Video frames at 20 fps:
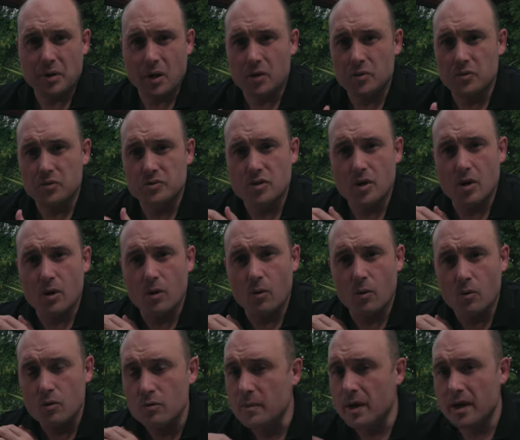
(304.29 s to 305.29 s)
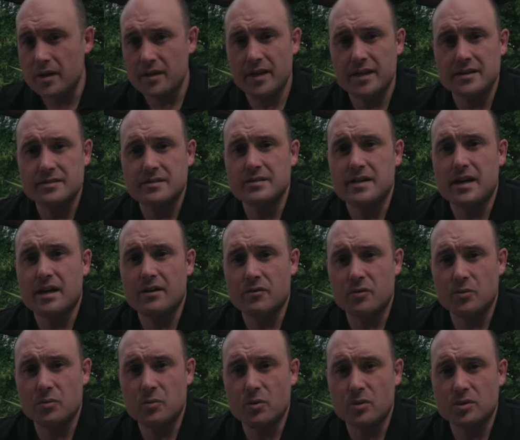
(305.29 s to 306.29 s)
blows all my other lenses out
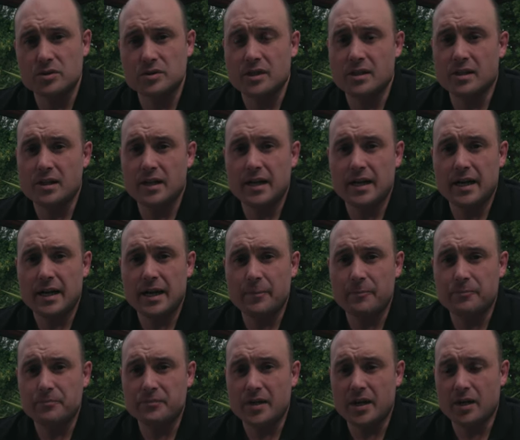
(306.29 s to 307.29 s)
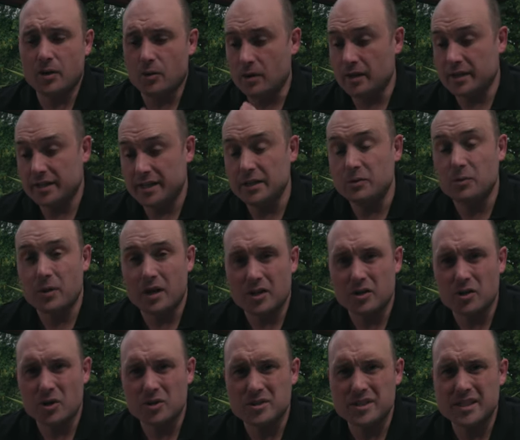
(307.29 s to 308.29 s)
of the water, or it did when
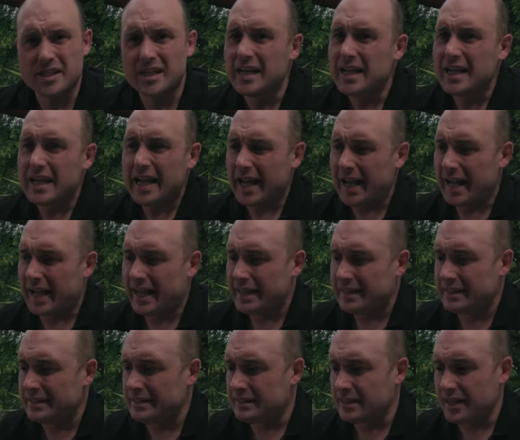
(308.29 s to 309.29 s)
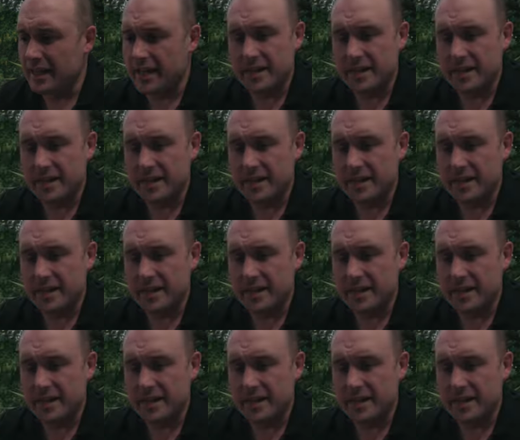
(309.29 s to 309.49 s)
I got it, and